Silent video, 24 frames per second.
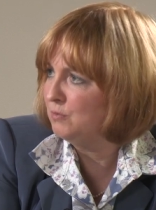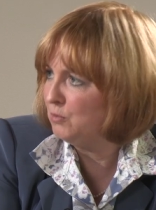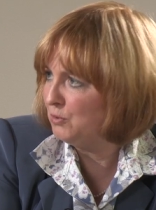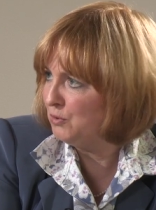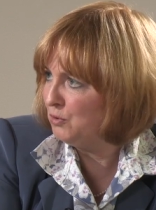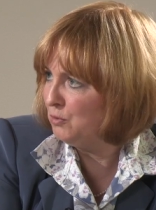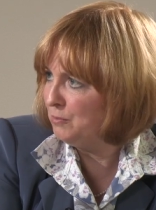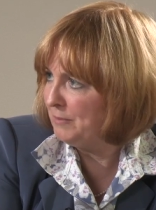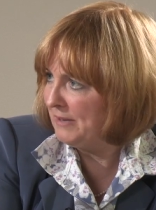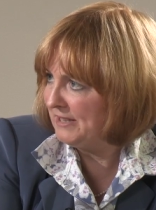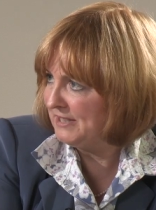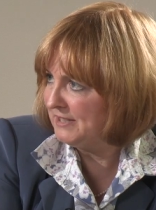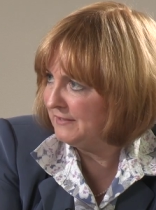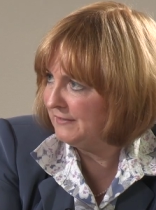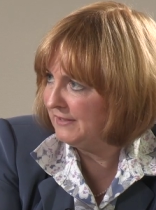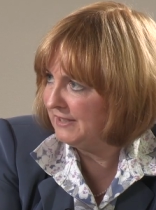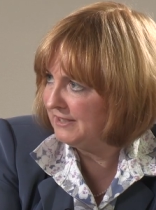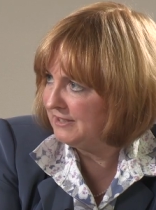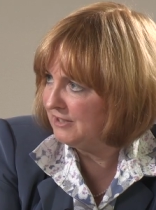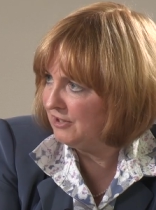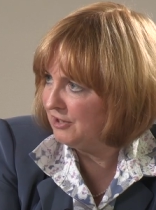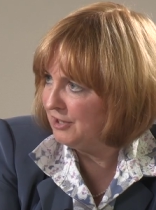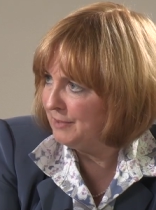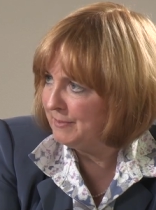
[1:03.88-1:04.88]
what your best
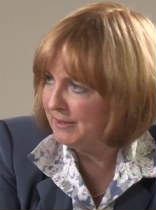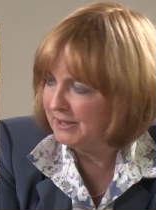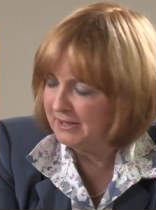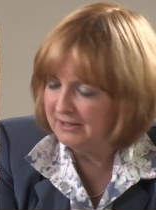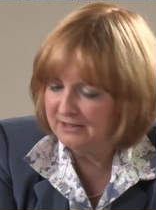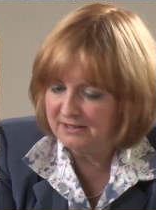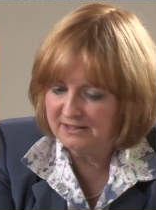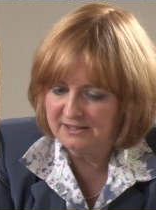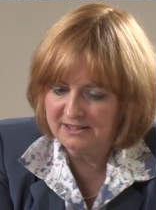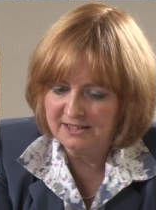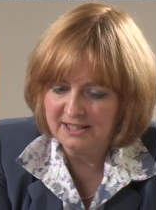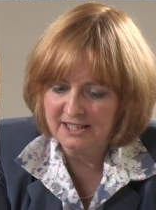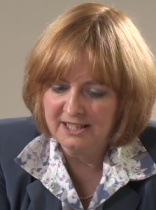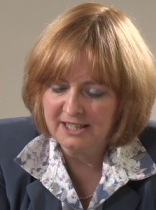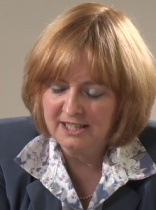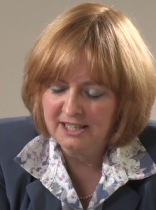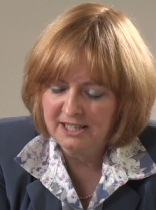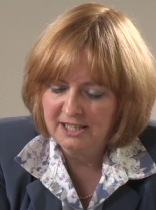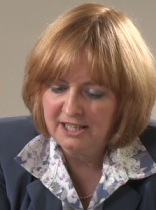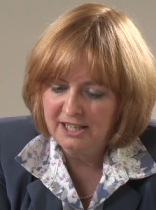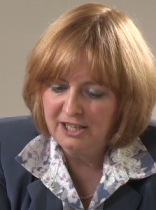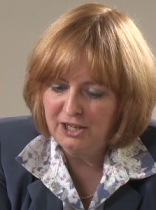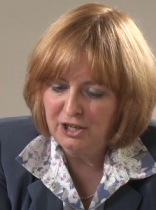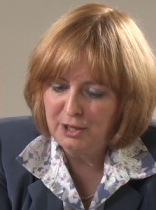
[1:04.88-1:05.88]
fit type is,
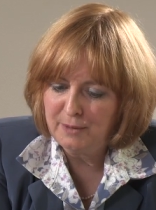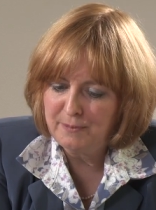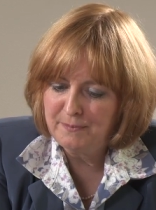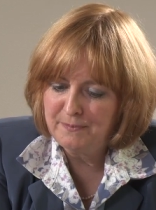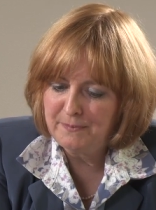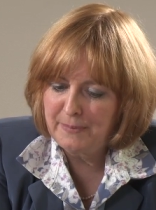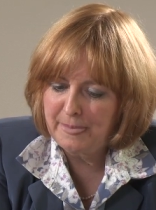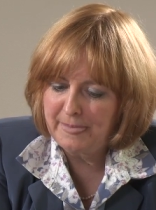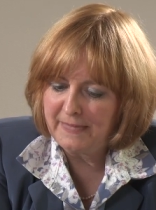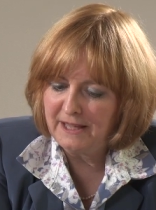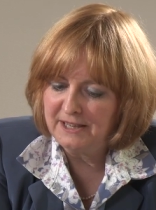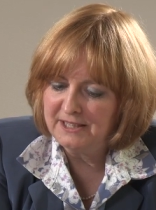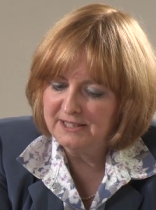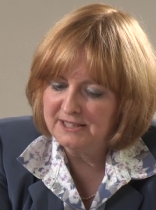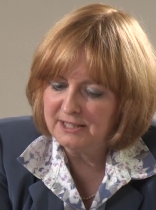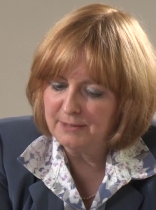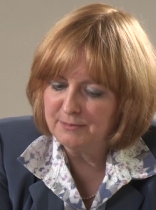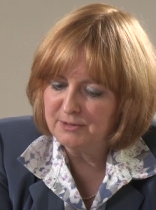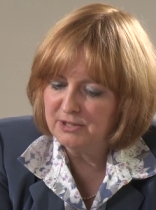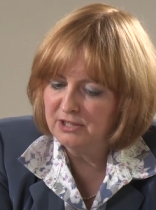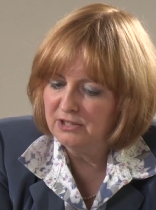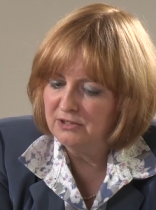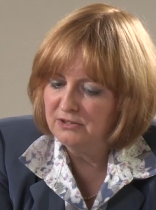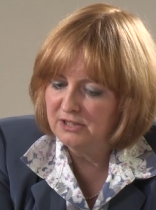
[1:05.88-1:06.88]
and it's
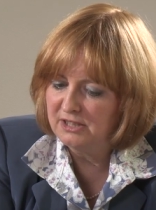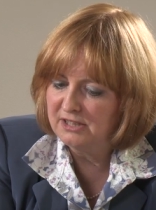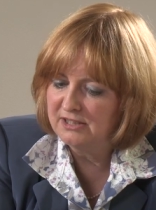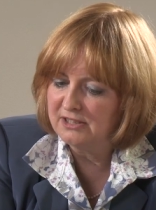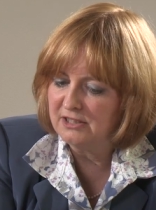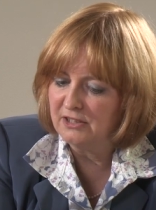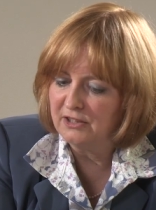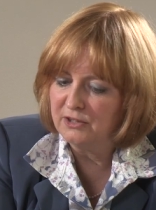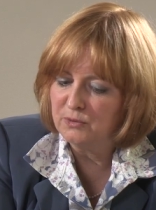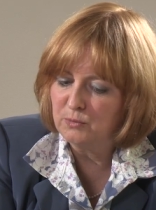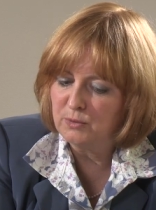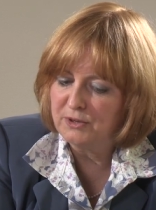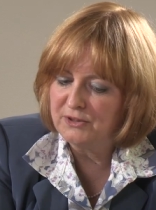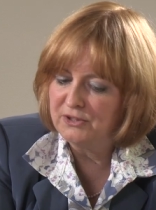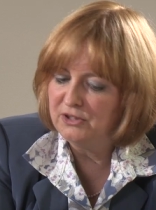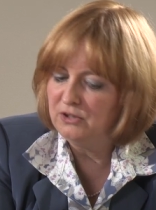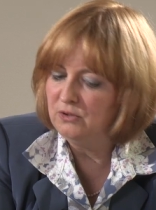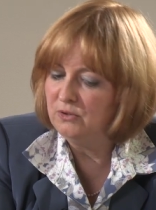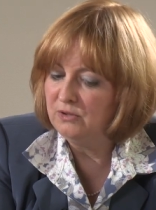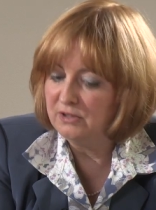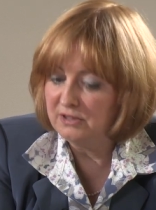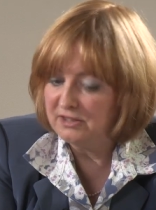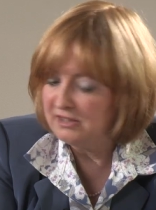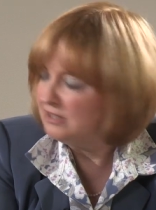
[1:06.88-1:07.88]
up to you to decide whether
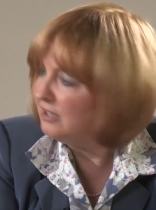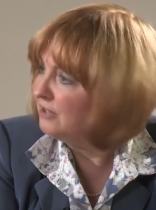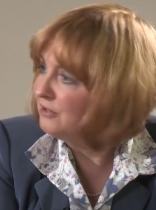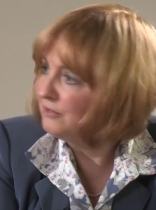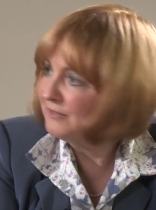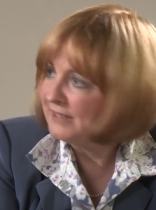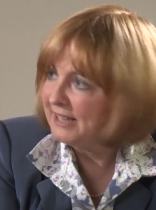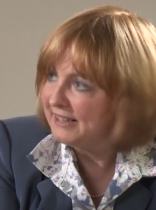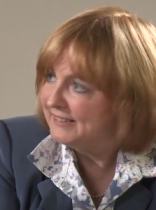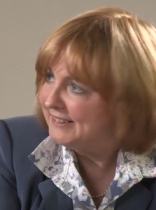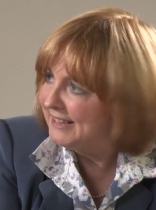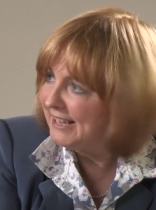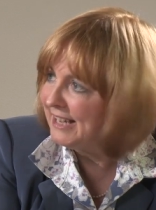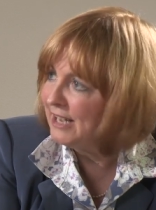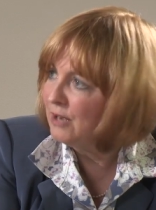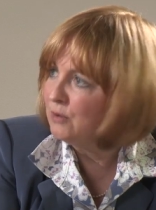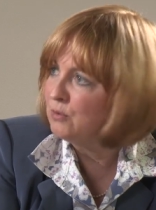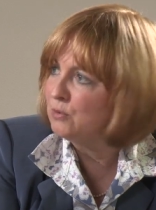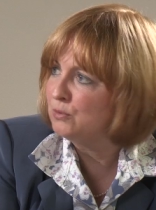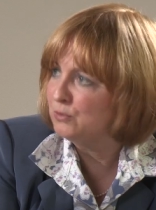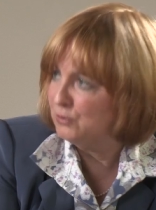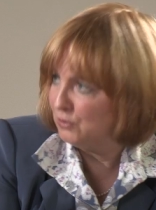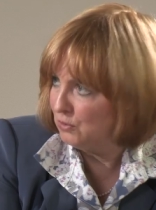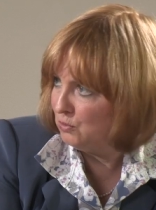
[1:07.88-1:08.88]
you can decide on that
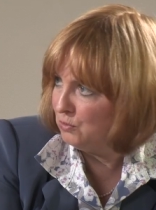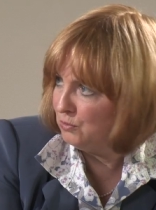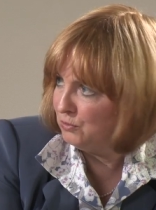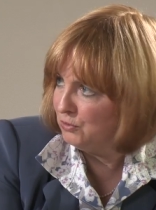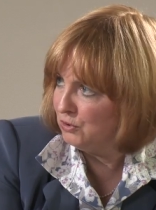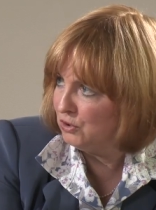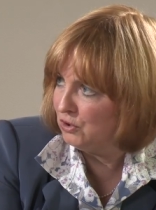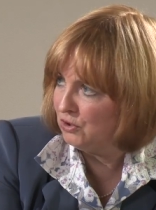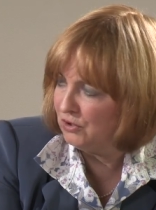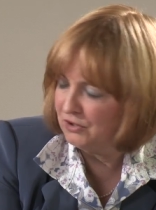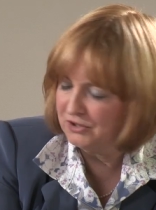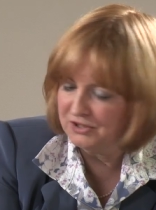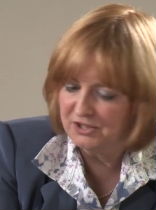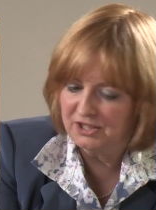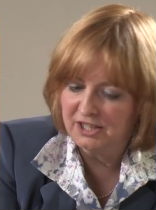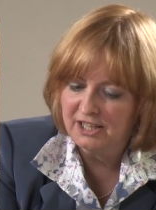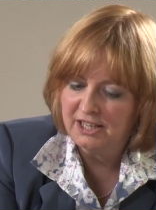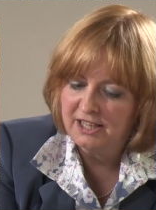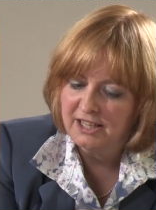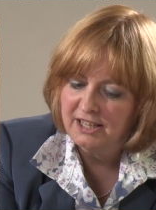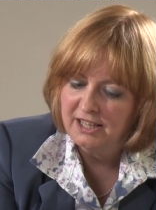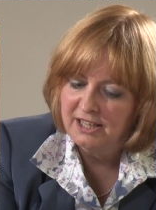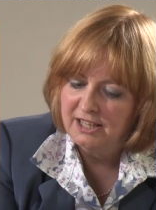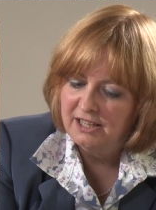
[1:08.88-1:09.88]
now or not.
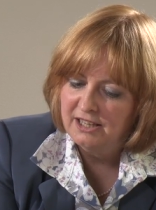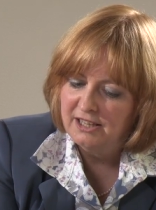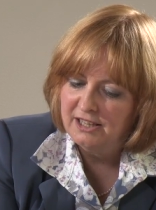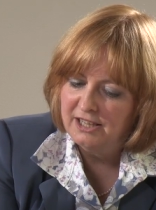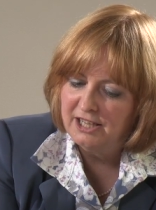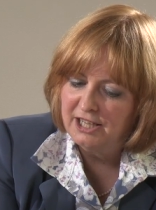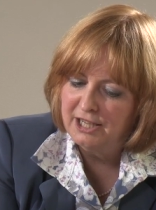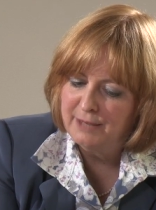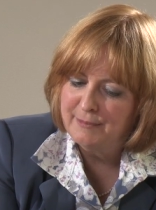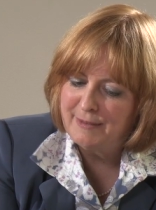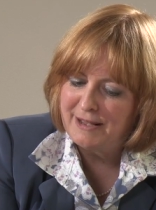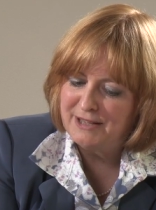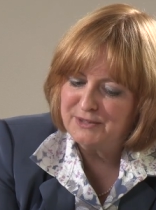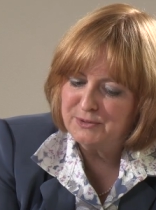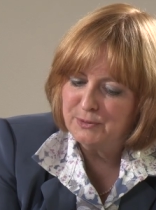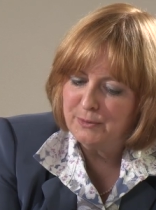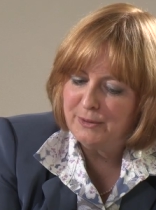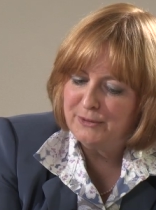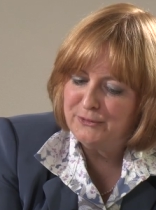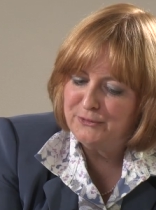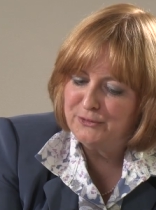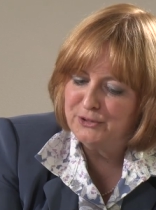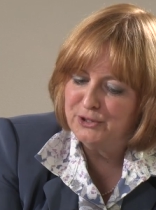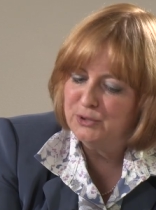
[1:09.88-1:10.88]
As we
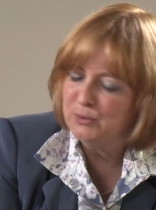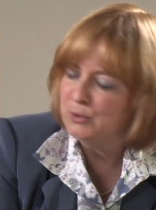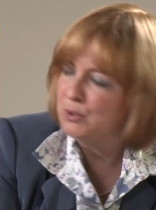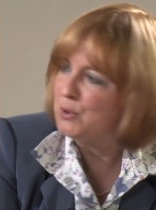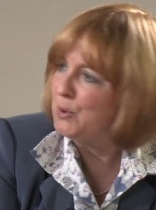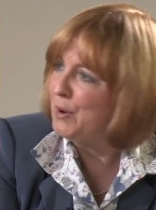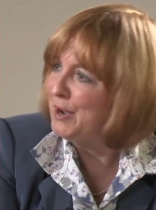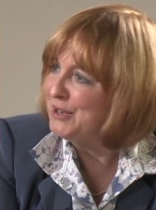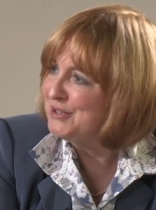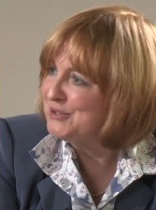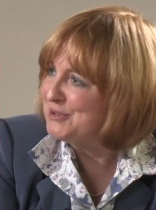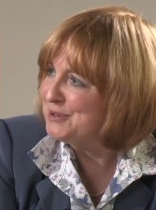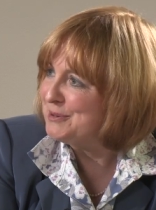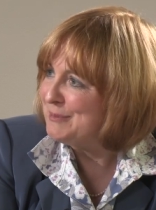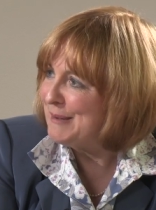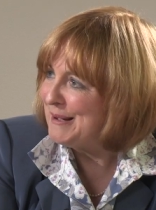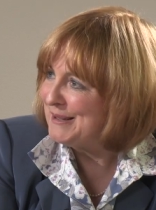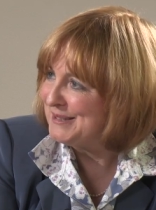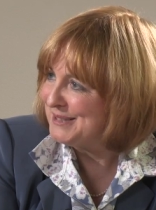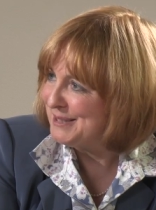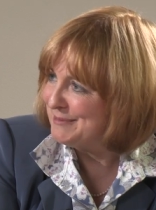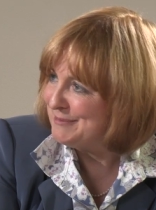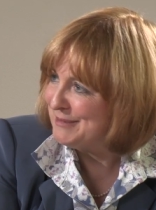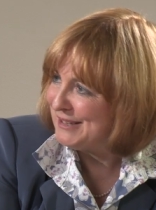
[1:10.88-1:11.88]
went through, you were quite sure
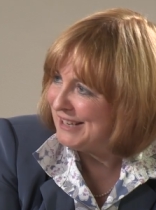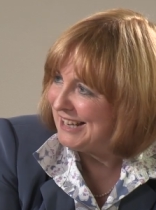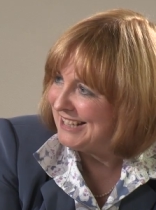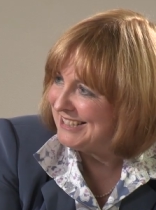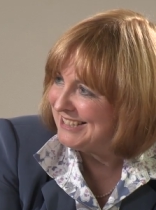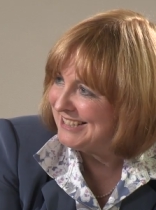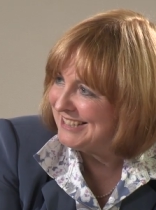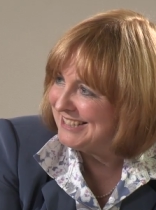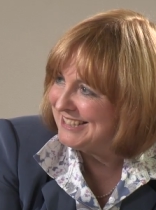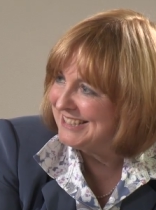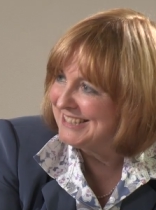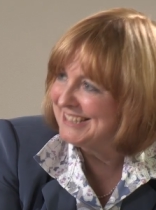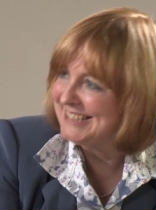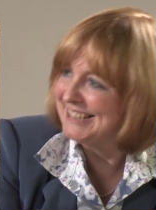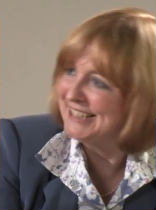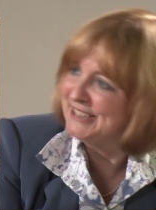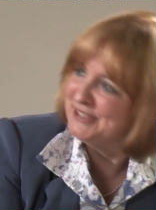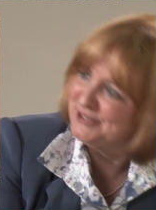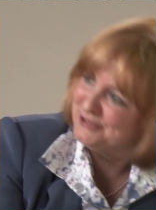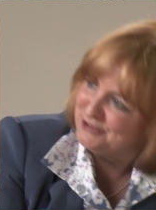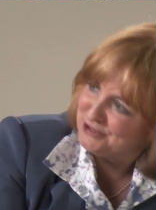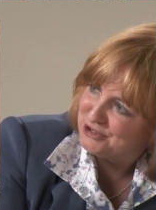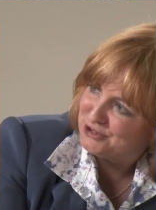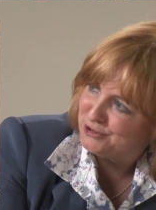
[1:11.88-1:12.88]
about some of the letters
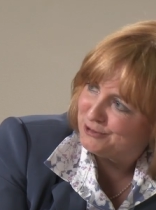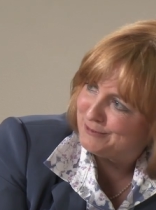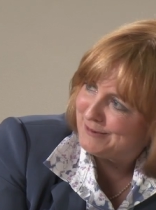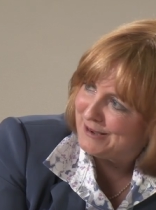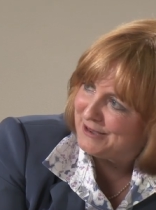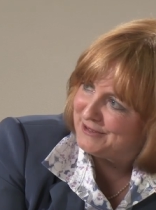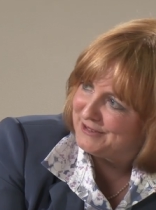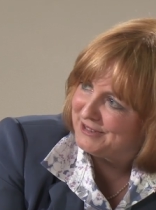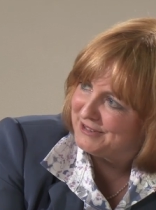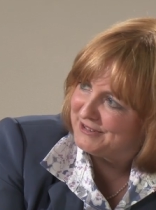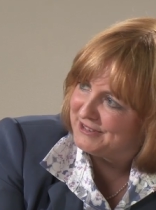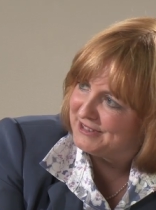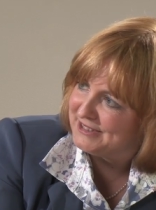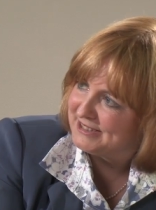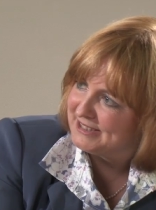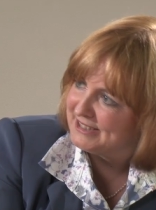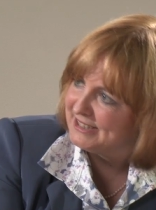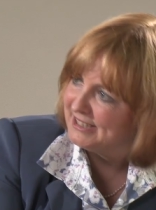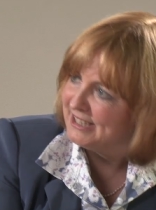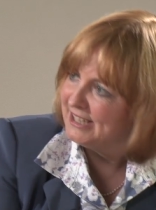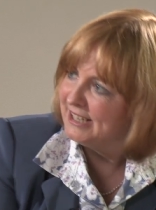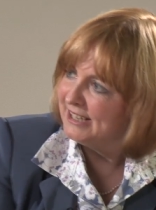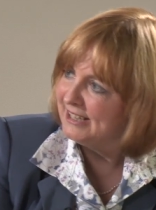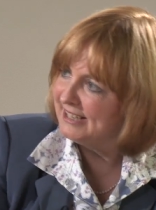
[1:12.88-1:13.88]
and not sure about the others.
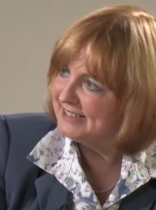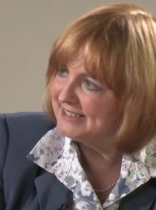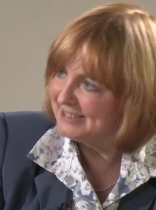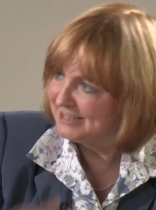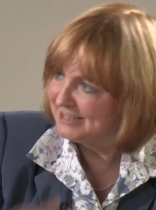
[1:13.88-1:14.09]
Let's